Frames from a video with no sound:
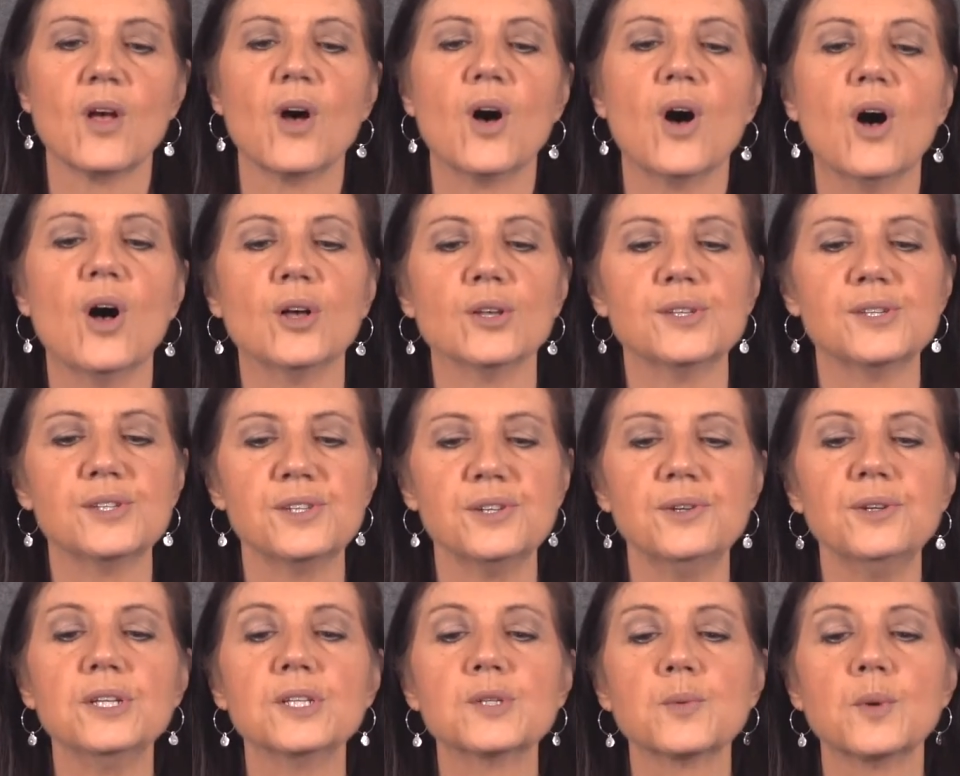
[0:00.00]
All
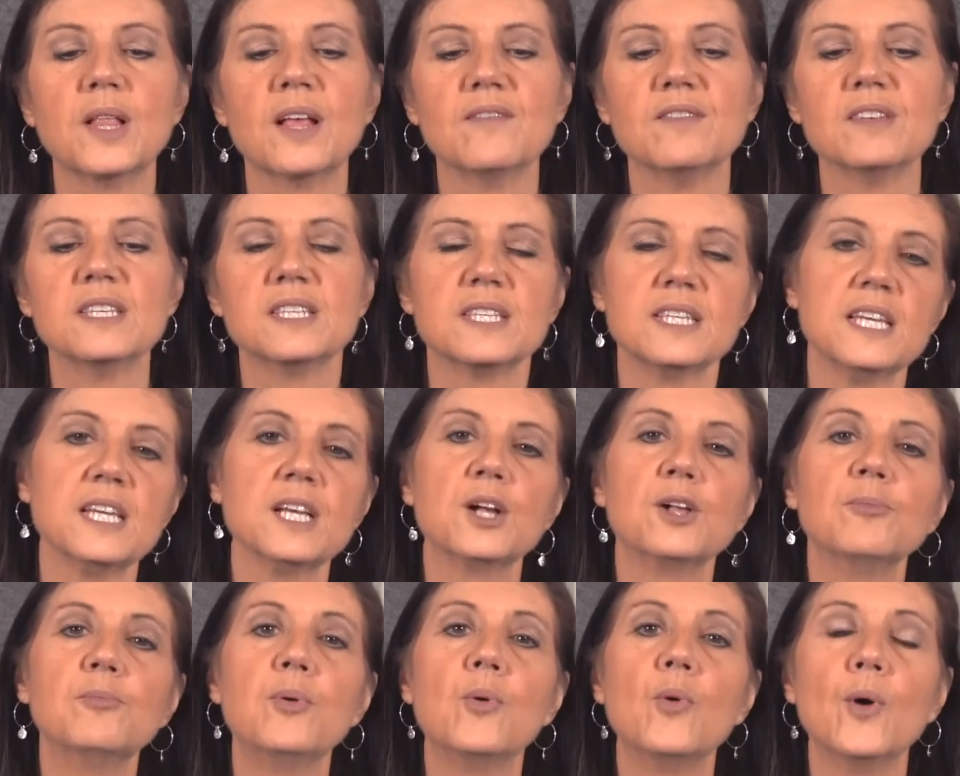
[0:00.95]
students will have a
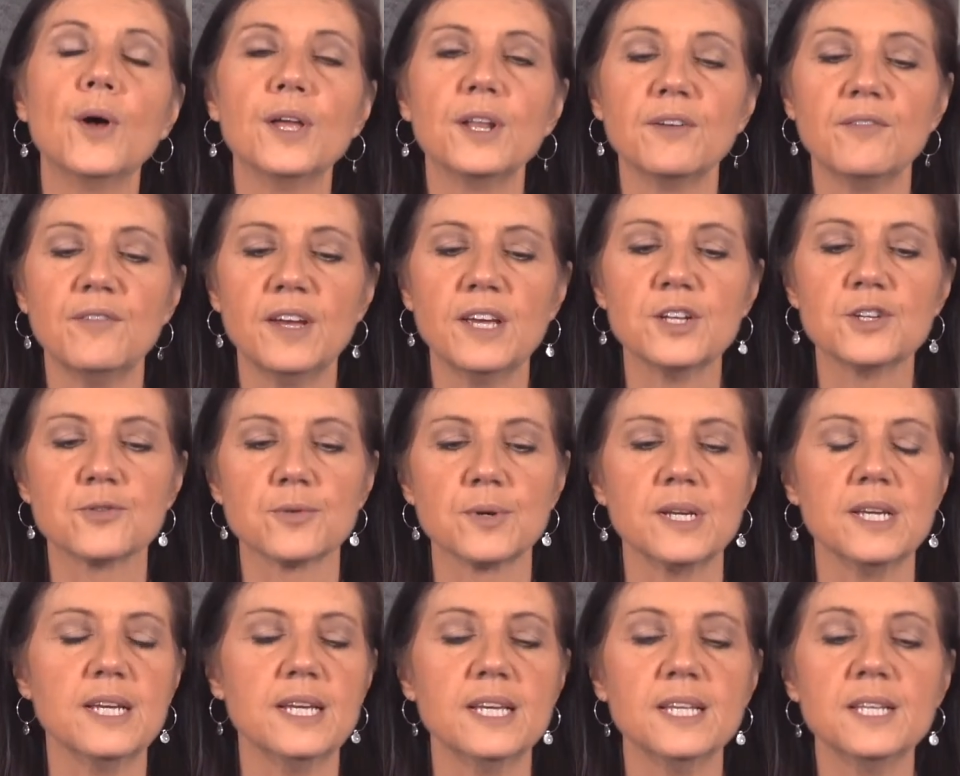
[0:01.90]
single point of
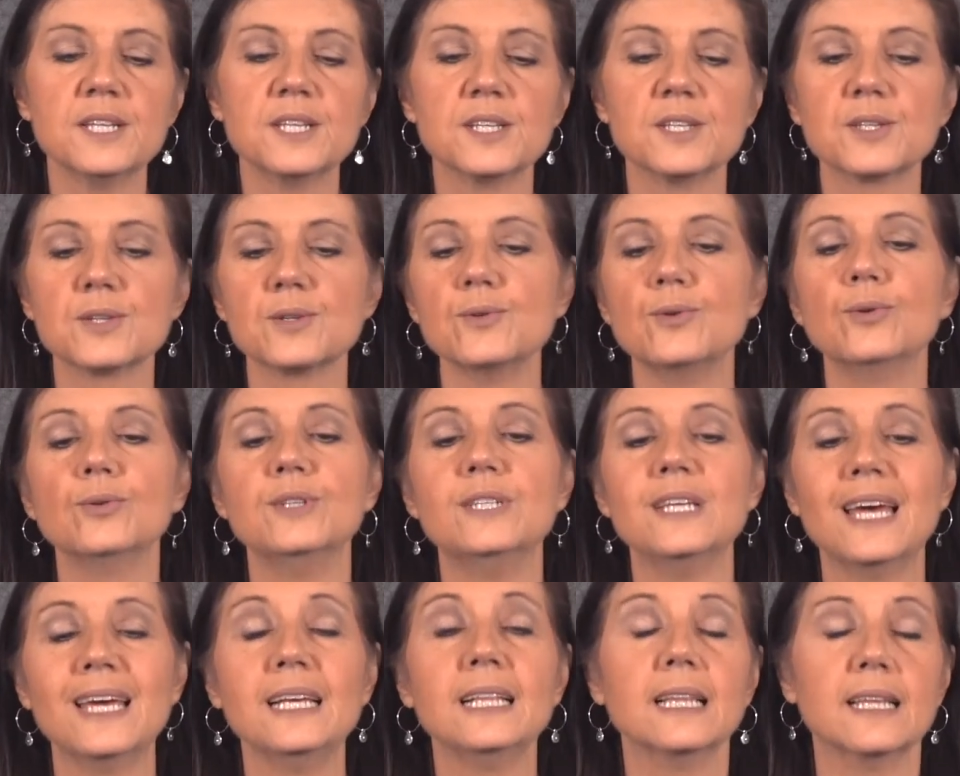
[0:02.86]
entry into school
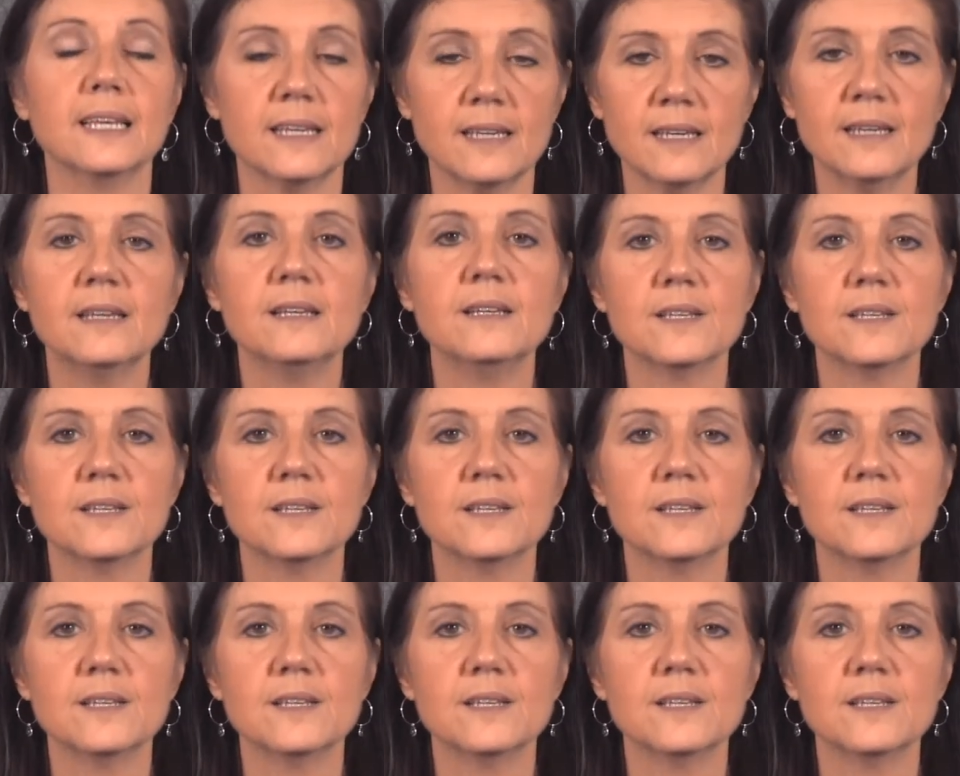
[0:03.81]
daily